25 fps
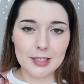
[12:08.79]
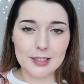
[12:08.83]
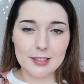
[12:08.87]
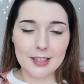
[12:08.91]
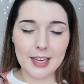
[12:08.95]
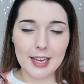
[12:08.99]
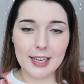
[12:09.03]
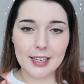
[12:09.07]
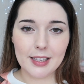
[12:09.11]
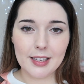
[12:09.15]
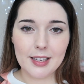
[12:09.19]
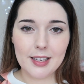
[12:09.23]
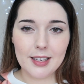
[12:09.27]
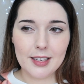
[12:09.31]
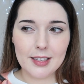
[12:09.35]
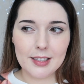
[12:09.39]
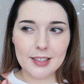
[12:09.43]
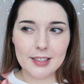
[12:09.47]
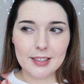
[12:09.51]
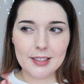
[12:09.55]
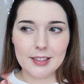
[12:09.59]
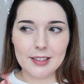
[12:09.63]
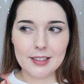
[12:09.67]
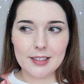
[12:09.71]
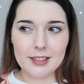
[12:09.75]
It's like
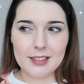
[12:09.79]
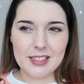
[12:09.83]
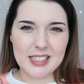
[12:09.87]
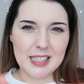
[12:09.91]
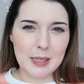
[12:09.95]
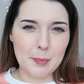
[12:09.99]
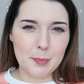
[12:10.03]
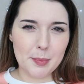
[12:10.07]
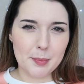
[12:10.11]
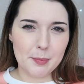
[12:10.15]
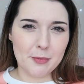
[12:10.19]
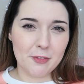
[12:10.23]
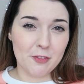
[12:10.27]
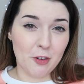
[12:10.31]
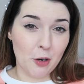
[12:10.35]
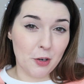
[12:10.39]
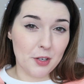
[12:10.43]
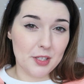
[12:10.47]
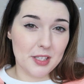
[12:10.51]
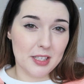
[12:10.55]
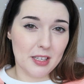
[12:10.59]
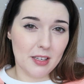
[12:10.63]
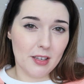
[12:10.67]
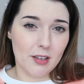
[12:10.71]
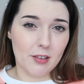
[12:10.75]
a deep
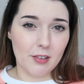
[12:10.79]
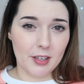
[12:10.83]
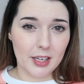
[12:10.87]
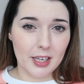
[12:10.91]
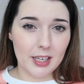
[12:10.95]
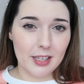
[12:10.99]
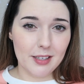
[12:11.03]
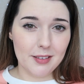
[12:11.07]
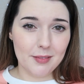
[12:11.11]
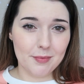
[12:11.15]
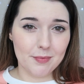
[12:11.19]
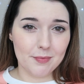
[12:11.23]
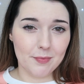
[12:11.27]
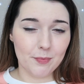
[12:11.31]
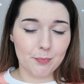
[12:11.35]
foresty green,